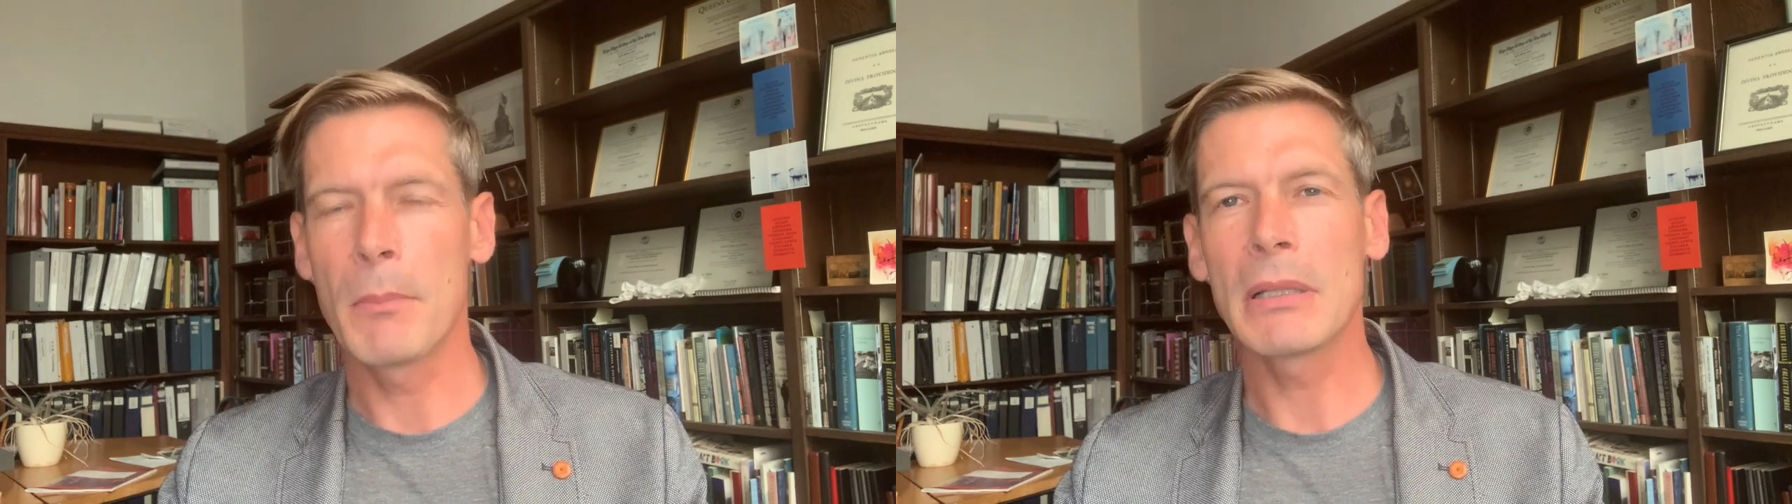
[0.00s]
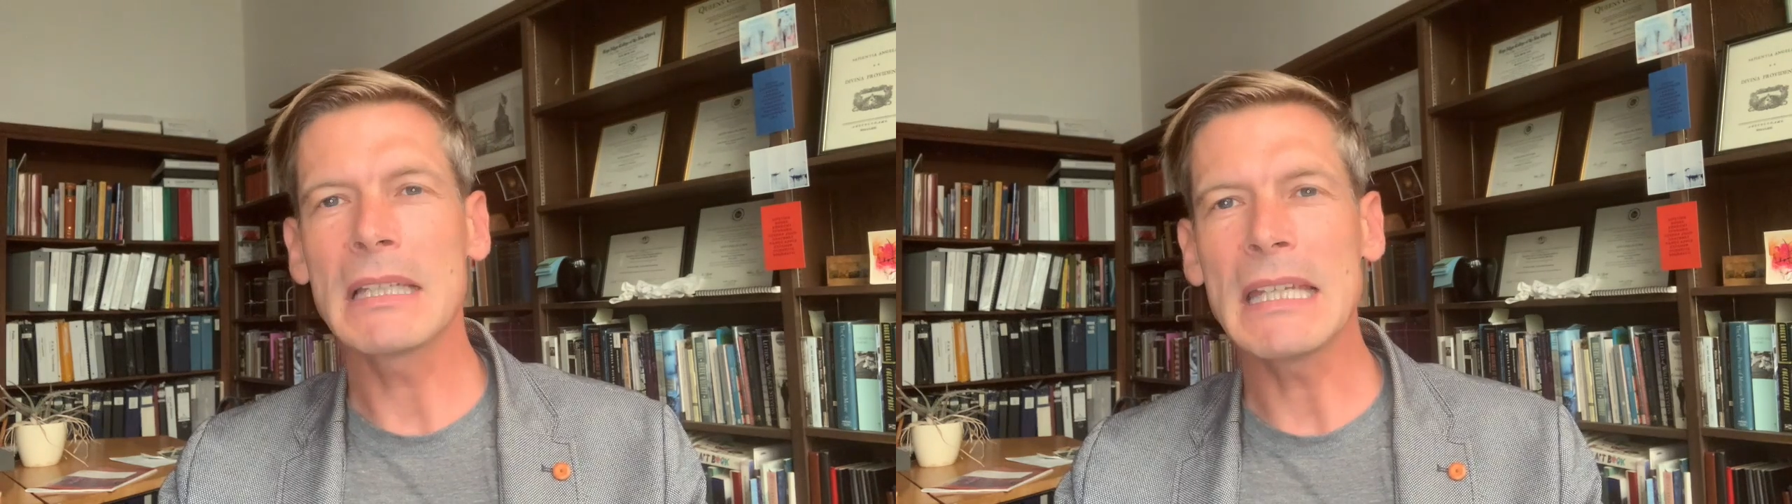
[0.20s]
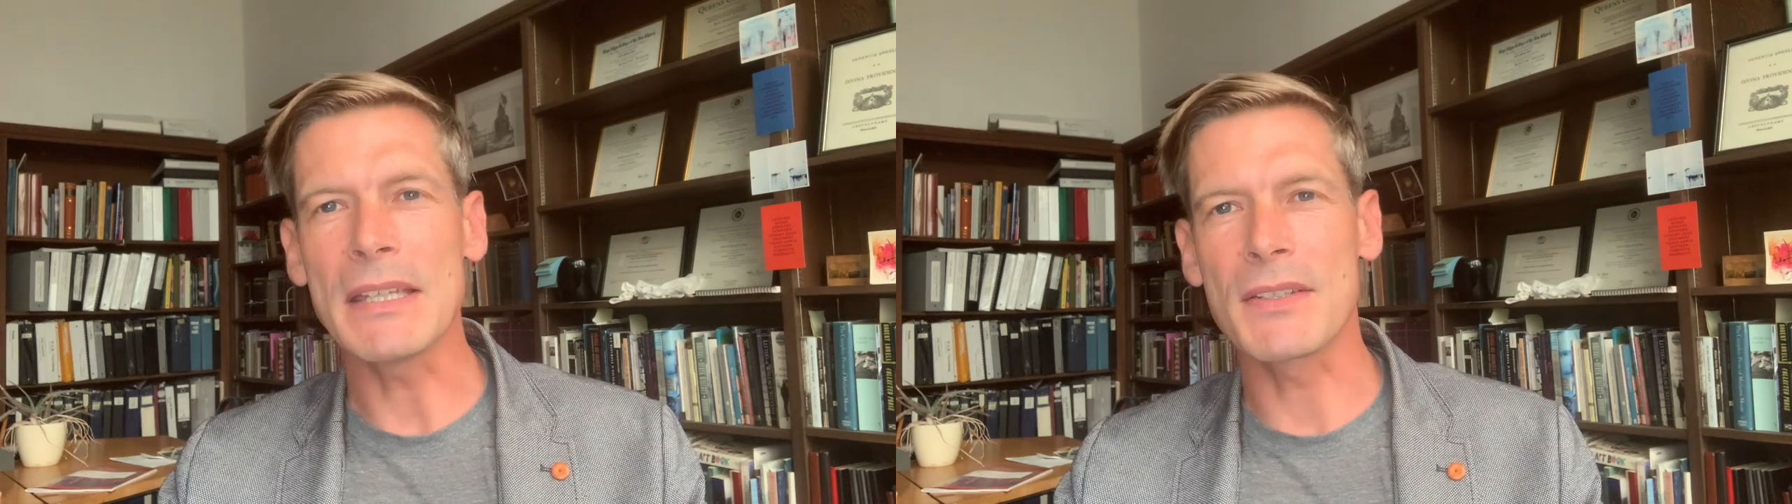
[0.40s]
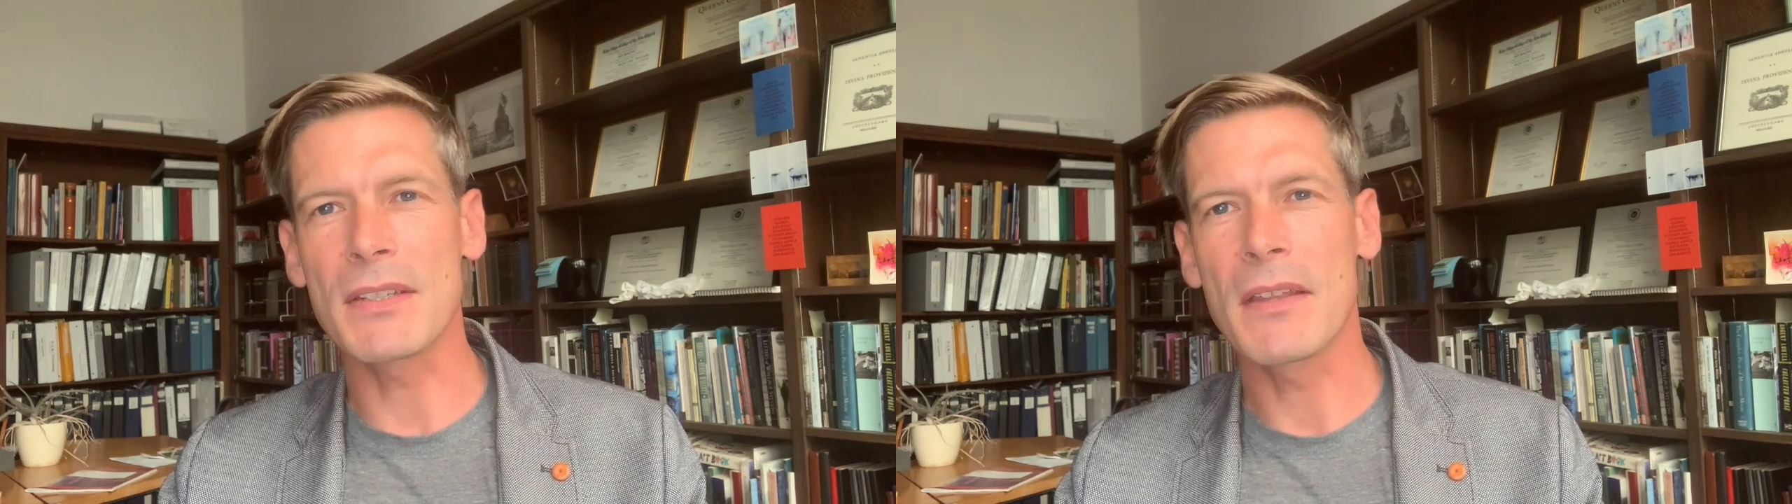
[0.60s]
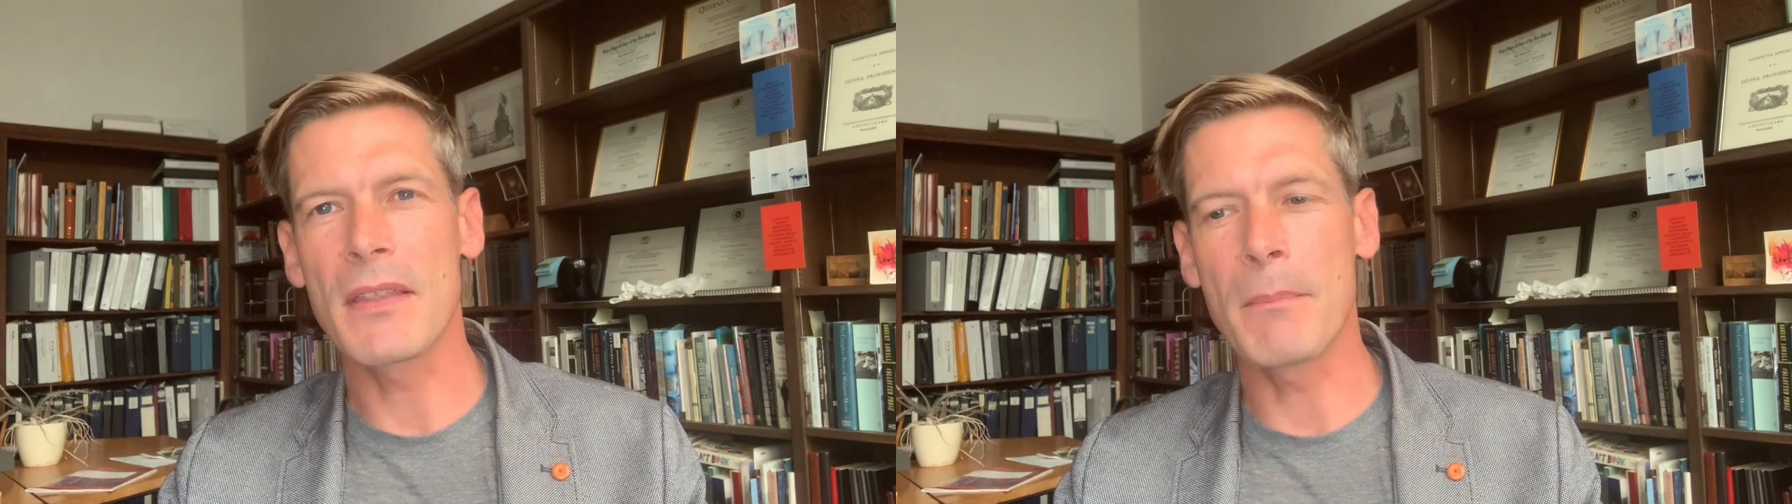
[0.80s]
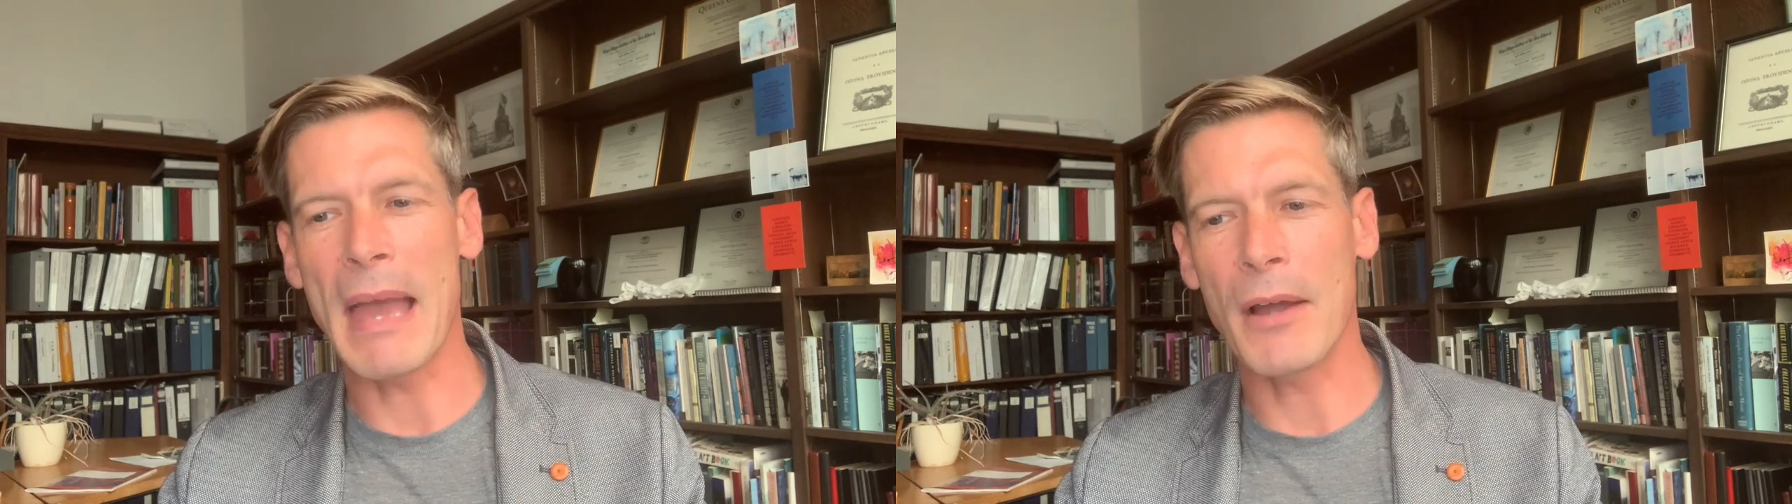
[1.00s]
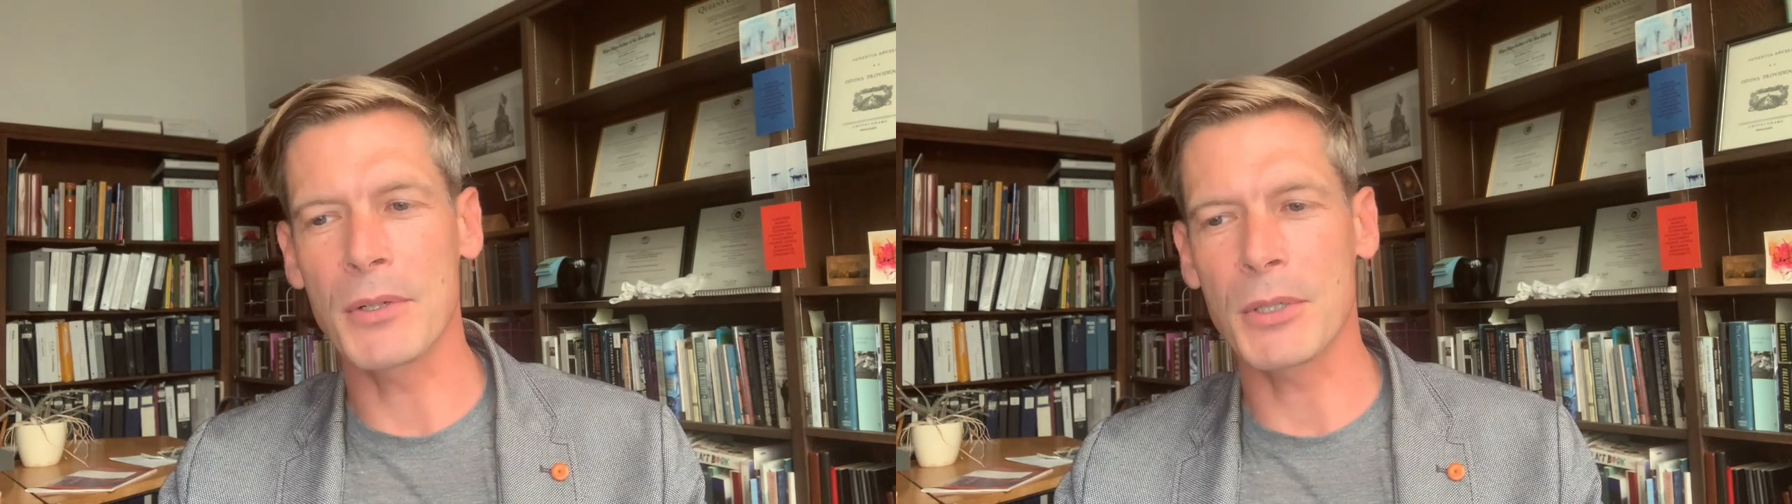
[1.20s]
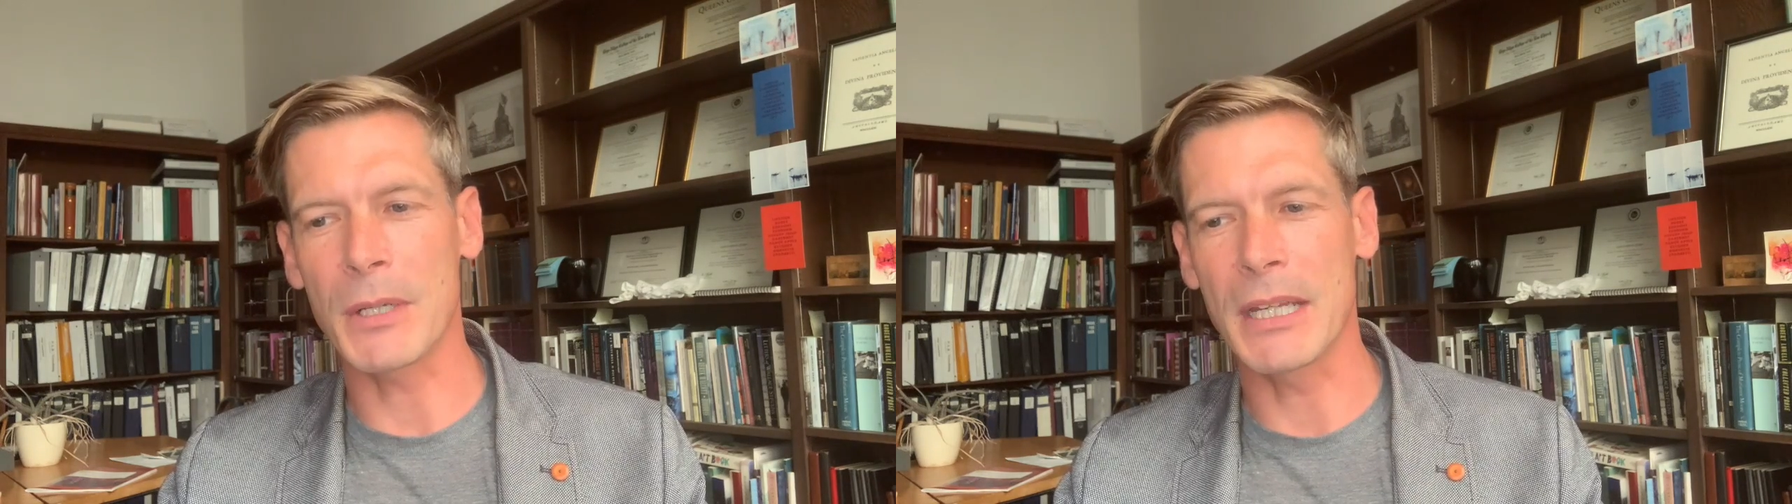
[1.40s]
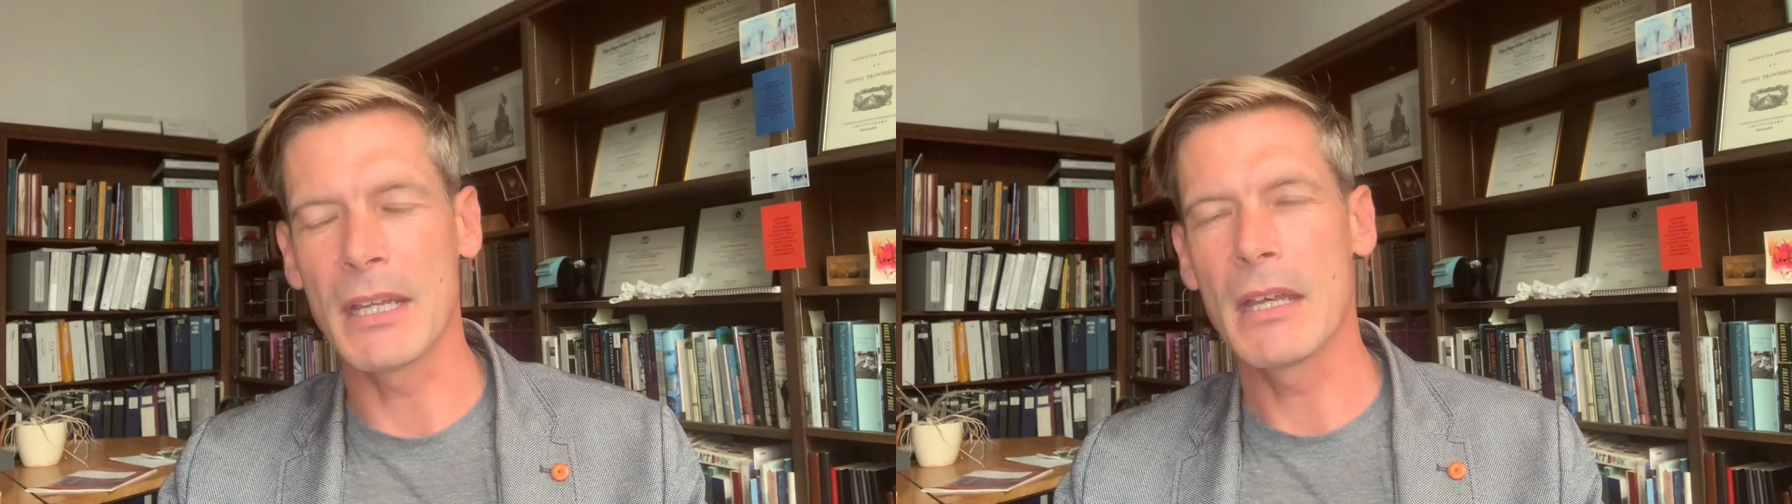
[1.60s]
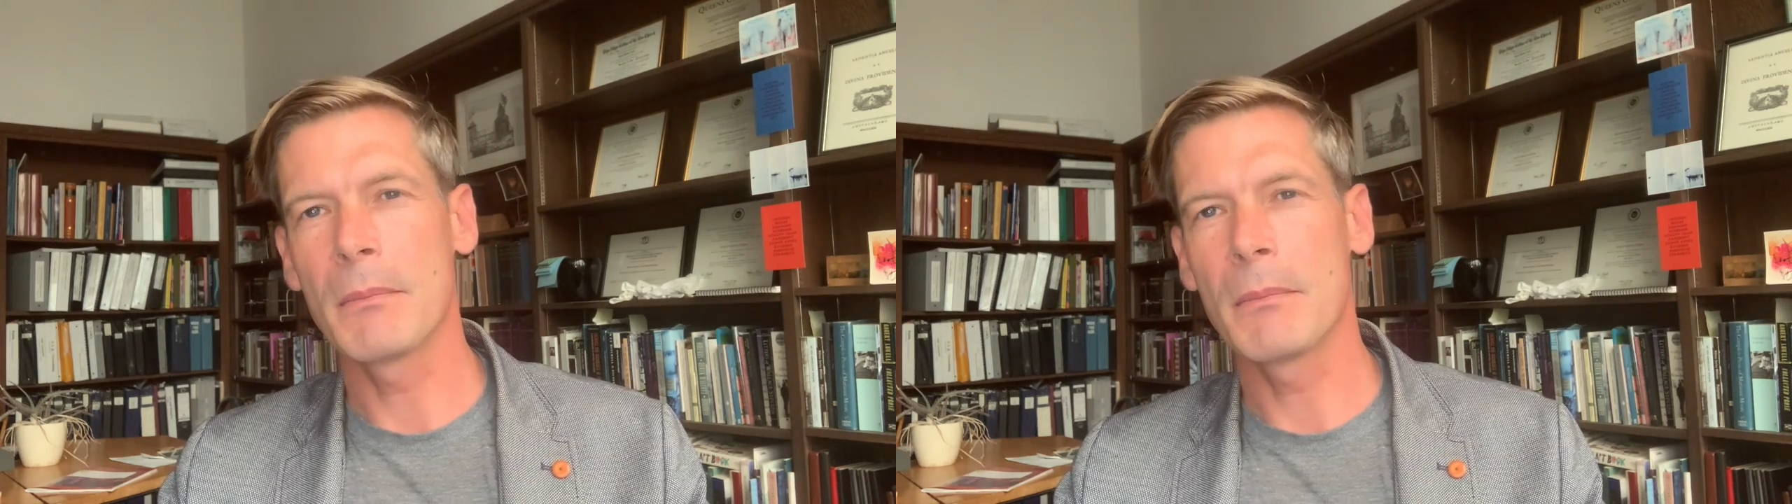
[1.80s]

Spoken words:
policed the boundary